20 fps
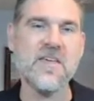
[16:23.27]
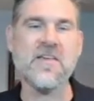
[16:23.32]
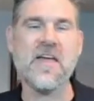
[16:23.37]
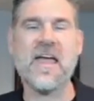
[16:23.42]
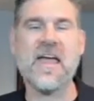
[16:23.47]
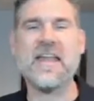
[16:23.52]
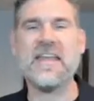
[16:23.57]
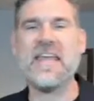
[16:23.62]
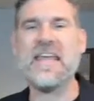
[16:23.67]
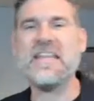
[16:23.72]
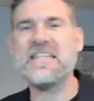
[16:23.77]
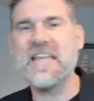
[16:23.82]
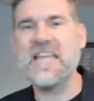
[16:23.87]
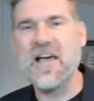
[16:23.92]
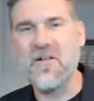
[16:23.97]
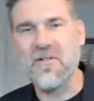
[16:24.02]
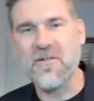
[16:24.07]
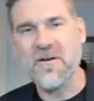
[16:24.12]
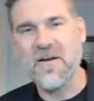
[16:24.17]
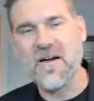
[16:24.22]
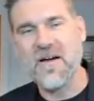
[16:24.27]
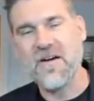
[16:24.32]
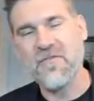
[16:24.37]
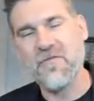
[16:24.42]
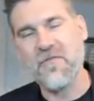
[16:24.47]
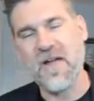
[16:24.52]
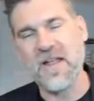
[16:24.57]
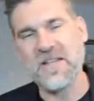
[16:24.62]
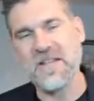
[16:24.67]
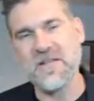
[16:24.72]
At Intel, a
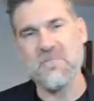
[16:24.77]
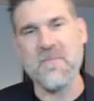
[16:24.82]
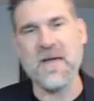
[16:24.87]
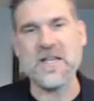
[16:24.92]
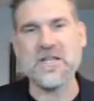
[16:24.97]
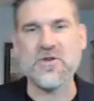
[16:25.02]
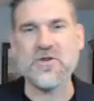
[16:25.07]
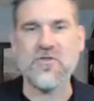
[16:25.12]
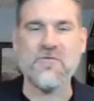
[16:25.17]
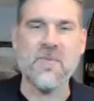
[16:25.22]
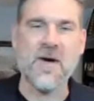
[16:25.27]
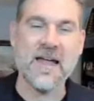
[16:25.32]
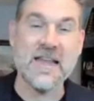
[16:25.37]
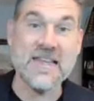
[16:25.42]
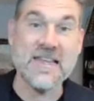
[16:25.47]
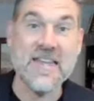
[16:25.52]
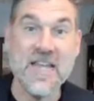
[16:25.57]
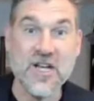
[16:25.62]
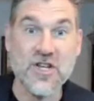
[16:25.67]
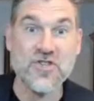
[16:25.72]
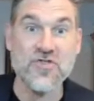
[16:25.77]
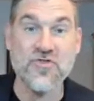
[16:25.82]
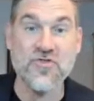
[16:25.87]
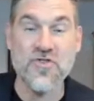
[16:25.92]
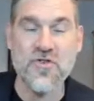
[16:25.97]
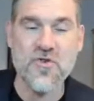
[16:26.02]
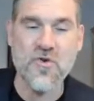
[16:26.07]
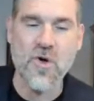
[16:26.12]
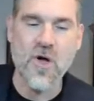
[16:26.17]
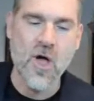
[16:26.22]
friend and mentor of mine, Nick
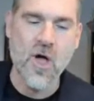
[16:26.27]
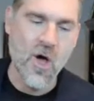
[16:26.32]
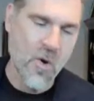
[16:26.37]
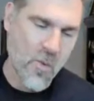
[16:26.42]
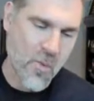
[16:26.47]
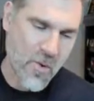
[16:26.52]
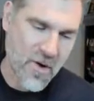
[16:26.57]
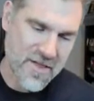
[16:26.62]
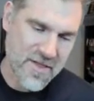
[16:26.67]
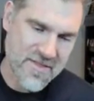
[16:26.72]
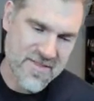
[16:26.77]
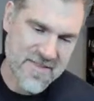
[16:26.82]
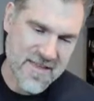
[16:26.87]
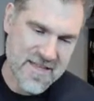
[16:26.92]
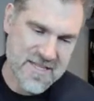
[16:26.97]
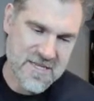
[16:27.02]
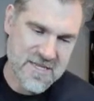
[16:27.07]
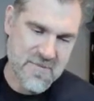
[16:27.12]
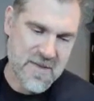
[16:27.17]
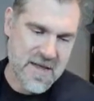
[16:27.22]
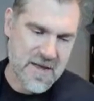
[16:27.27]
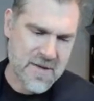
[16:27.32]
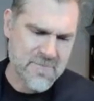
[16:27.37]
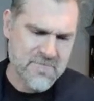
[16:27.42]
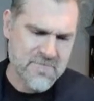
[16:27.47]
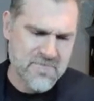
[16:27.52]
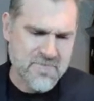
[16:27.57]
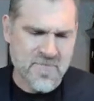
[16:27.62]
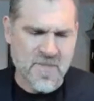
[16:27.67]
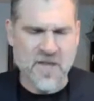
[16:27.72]
Drew, once said to me,
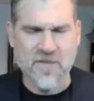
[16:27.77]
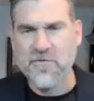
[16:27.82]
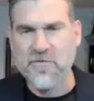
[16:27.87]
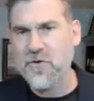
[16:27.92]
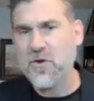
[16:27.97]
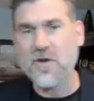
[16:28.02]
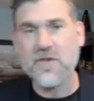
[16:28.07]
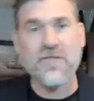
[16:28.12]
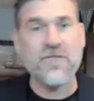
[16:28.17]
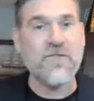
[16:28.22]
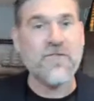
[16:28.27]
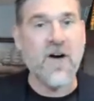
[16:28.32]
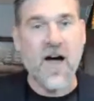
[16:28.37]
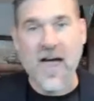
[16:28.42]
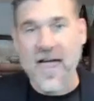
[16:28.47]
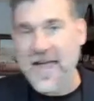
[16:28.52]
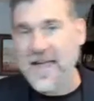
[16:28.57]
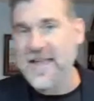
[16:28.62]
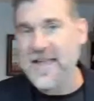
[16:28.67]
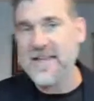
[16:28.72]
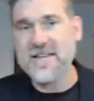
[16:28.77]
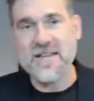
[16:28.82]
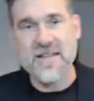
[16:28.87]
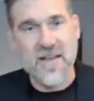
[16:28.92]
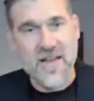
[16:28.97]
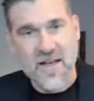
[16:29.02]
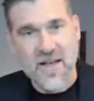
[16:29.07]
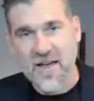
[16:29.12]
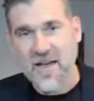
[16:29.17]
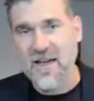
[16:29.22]
if you can find
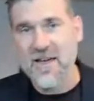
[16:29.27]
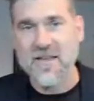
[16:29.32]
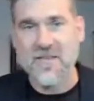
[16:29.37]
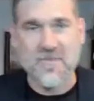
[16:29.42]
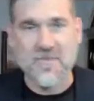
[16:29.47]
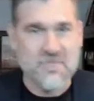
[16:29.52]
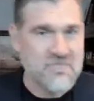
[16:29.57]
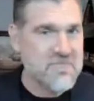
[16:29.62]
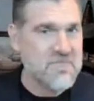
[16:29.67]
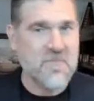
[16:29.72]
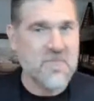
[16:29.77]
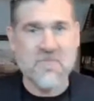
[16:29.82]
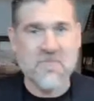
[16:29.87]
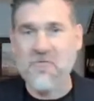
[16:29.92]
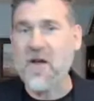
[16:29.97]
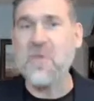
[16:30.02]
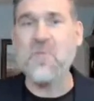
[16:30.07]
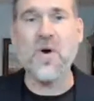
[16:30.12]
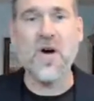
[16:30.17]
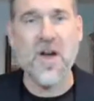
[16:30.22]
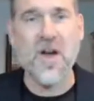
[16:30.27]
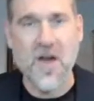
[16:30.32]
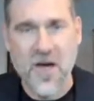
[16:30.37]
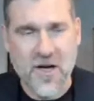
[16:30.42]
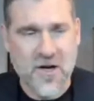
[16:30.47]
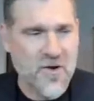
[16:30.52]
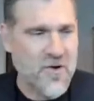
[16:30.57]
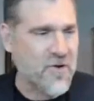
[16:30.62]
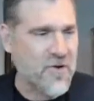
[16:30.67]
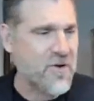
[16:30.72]
a
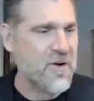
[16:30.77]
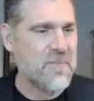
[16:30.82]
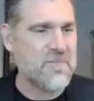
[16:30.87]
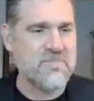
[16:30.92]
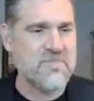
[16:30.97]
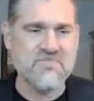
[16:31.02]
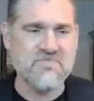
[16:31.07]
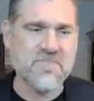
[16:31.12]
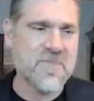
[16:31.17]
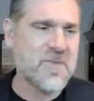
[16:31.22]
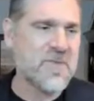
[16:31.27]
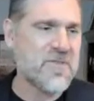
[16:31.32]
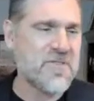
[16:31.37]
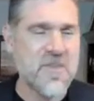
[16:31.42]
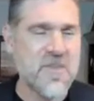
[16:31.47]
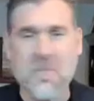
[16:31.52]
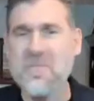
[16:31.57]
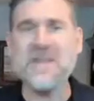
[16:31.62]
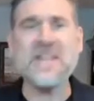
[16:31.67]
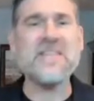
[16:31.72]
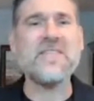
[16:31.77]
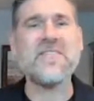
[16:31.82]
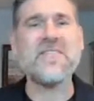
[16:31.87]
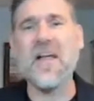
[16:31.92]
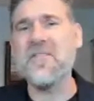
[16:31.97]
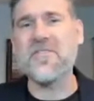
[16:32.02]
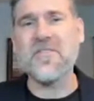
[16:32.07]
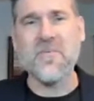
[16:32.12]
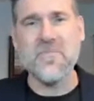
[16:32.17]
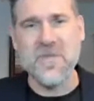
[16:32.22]
framework or somebody's
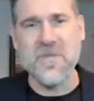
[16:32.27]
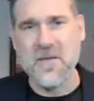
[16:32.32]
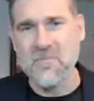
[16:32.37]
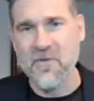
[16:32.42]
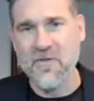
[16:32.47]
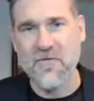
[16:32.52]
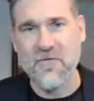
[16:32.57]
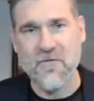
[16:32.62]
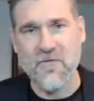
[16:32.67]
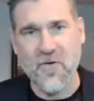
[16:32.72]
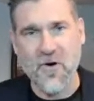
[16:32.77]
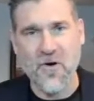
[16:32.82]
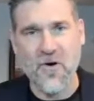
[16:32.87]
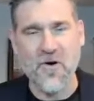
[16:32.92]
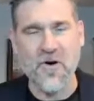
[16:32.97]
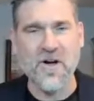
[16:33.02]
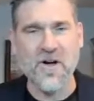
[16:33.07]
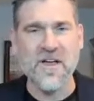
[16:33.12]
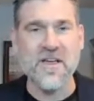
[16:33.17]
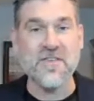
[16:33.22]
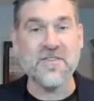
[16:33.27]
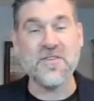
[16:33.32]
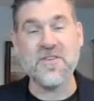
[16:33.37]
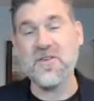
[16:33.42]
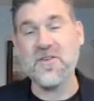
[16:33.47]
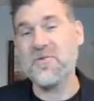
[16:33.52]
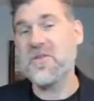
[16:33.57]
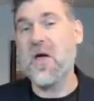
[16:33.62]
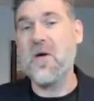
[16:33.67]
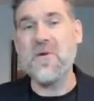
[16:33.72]
done something before so
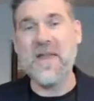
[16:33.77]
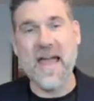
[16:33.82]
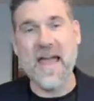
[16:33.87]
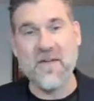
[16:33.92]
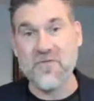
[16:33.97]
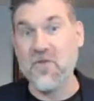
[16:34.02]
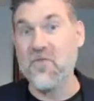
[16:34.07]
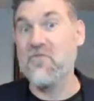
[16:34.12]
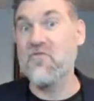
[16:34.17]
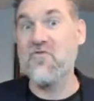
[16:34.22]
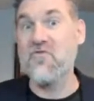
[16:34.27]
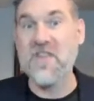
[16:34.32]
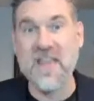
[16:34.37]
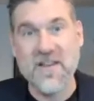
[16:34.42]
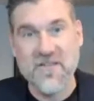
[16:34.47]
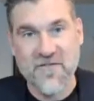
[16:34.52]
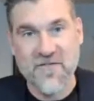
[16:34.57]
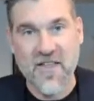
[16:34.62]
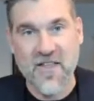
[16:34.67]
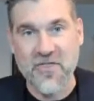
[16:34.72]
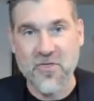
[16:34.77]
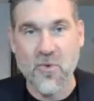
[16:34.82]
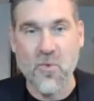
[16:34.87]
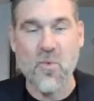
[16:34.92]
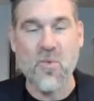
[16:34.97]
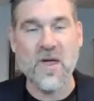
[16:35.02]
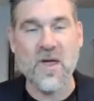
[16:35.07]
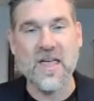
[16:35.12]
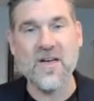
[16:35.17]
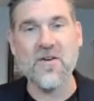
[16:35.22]
you don't have to reinvent the
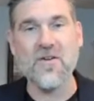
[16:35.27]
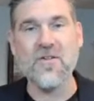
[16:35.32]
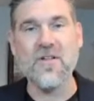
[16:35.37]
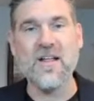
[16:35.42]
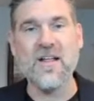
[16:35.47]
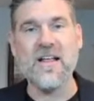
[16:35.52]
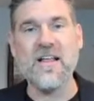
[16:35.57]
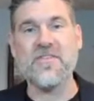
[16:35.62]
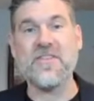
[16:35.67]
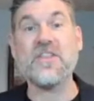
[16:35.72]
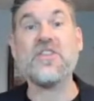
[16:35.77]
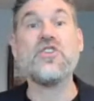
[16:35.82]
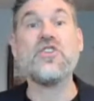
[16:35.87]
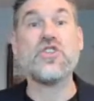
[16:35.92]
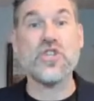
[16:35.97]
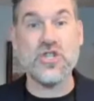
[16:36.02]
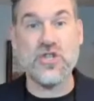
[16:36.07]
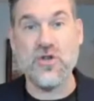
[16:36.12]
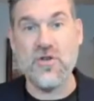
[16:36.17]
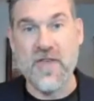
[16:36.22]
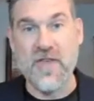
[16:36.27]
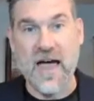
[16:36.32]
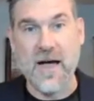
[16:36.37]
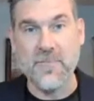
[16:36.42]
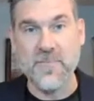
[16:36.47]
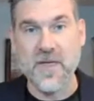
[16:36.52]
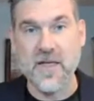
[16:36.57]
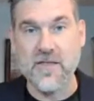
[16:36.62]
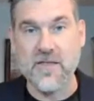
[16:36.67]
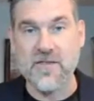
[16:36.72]
wheel, then you should do that.
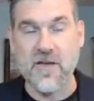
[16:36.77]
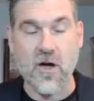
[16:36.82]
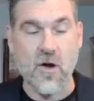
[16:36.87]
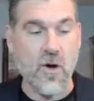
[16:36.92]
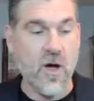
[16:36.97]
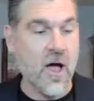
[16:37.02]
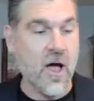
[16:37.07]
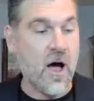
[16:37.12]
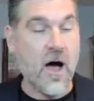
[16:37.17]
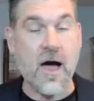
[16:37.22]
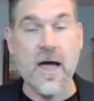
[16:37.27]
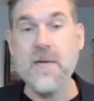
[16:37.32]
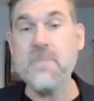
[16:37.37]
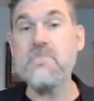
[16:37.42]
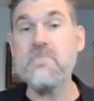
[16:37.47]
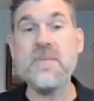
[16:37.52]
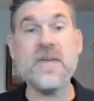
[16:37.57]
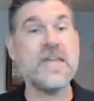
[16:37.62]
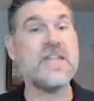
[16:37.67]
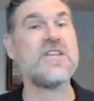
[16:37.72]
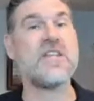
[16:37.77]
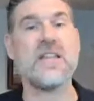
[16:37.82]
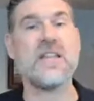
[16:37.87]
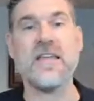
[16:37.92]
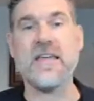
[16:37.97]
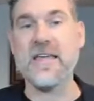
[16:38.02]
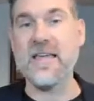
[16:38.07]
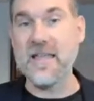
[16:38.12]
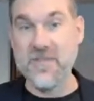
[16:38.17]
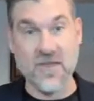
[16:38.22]
And so I
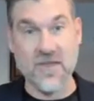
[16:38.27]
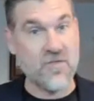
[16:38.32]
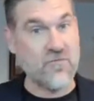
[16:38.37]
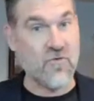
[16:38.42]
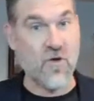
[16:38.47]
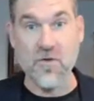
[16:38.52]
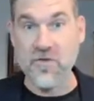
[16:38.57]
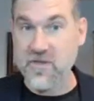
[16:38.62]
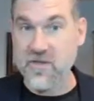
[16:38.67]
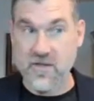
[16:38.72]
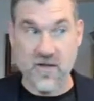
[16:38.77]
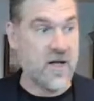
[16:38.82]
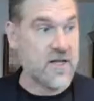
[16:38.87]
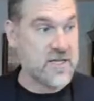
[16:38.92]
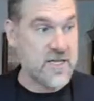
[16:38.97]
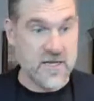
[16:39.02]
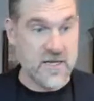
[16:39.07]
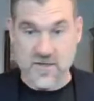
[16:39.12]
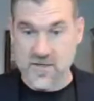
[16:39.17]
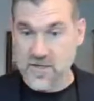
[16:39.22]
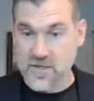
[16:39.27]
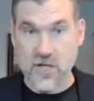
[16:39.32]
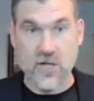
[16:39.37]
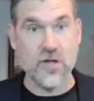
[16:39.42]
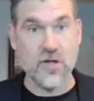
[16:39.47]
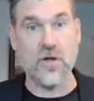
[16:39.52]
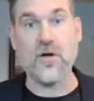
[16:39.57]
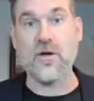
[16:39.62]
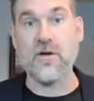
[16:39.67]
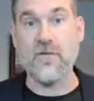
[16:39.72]
immediately in this role started to
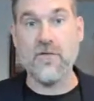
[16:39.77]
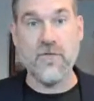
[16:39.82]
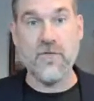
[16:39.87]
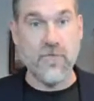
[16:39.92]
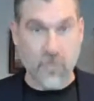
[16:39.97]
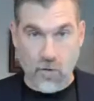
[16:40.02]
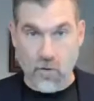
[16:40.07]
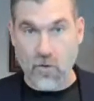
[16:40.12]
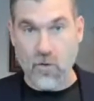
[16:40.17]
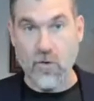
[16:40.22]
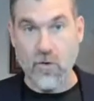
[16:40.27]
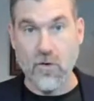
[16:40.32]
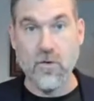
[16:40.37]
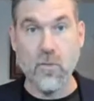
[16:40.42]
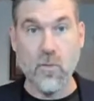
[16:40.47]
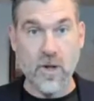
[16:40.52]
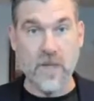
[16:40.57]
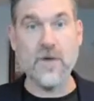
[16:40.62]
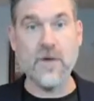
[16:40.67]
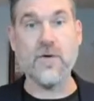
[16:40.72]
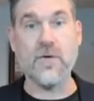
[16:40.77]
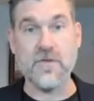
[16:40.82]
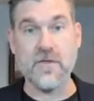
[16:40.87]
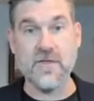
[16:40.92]
look for wheels.